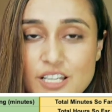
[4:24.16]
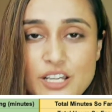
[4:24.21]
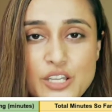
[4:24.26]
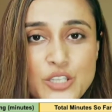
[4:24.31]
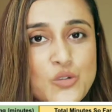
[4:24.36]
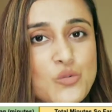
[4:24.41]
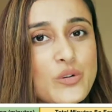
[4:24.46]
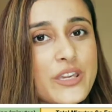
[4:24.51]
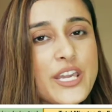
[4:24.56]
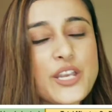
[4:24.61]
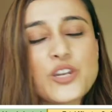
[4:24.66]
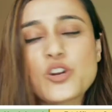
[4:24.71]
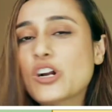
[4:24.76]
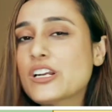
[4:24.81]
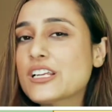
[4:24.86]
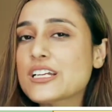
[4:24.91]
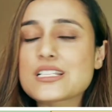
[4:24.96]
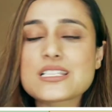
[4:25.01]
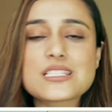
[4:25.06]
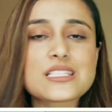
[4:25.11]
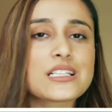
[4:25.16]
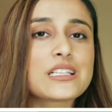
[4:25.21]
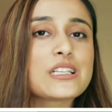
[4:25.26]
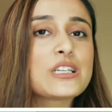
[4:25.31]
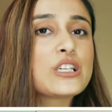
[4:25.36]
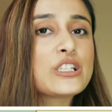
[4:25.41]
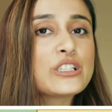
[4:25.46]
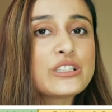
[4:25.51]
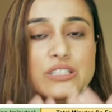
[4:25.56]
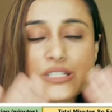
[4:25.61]
you cannot
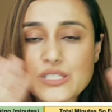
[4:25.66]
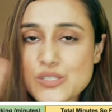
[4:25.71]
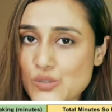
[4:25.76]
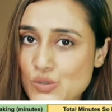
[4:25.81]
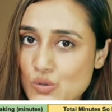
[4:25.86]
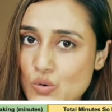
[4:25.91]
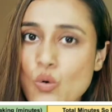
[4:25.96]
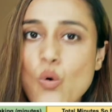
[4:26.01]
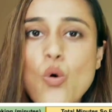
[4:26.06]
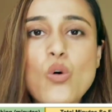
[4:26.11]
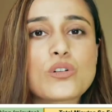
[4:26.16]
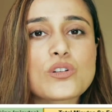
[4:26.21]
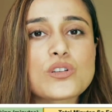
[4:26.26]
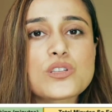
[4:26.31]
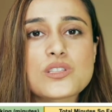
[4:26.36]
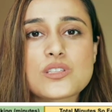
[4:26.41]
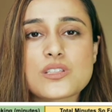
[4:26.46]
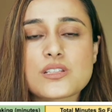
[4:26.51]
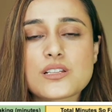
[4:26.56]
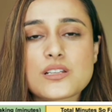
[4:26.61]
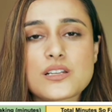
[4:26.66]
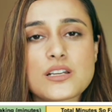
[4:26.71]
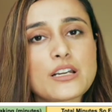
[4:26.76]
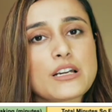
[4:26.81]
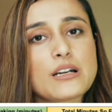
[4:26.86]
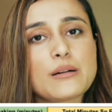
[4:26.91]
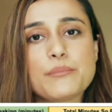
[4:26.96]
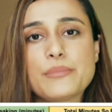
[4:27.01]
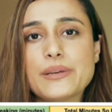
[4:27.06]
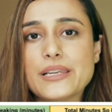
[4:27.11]
consider this course
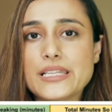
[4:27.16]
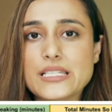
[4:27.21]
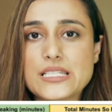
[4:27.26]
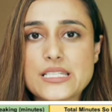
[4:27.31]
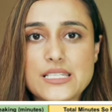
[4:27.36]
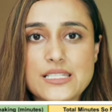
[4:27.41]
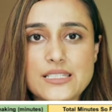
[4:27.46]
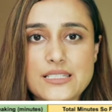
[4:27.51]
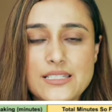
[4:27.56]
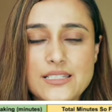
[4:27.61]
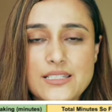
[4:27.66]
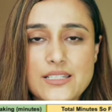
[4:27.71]
complete.